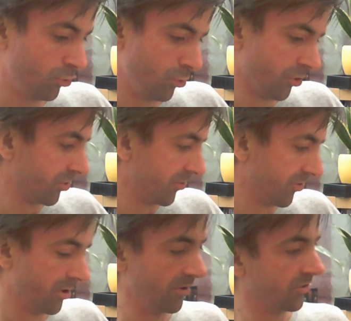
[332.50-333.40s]
Customer
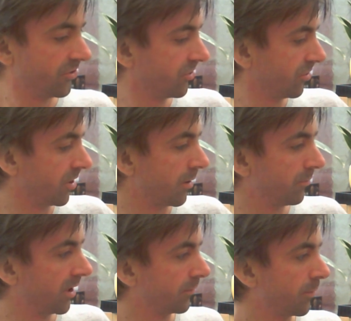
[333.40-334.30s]
service, yep,
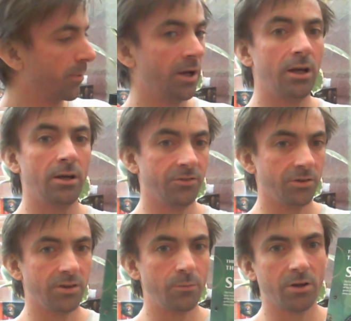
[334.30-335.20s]
blah.
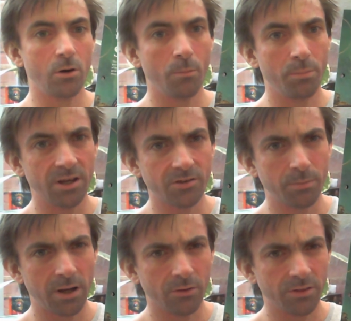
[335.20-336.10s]
So then we go a bit
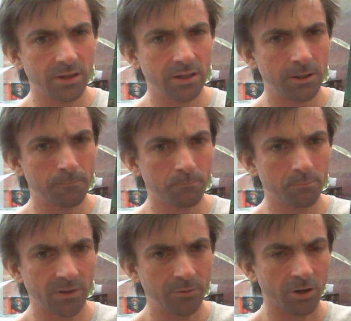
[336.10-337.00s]
about the...
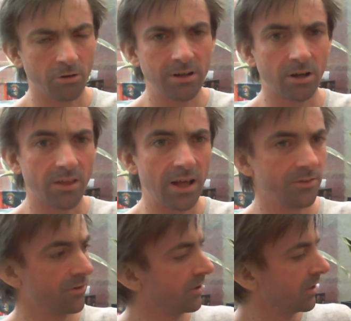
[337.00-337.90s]
I'm not going to read all
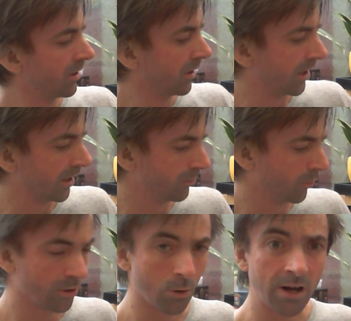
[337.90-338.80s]
that. I do
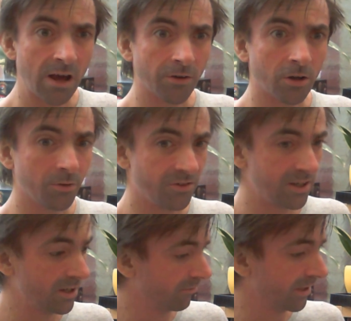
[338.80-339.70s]
want to go and have a cup of
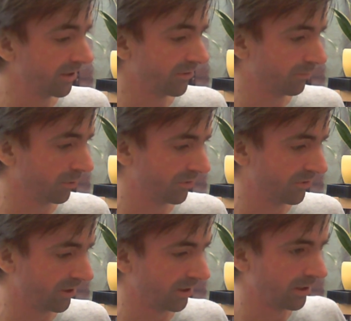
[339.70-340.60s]
tea and read it, but
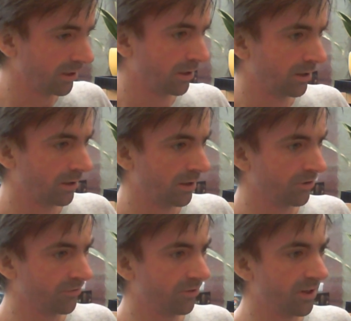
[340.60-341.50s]
I
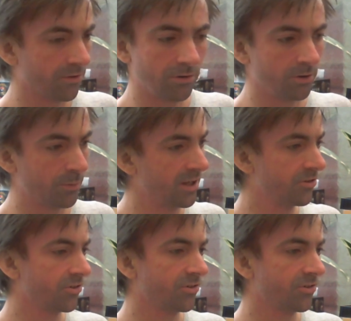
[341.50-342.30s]
just flick through the pages.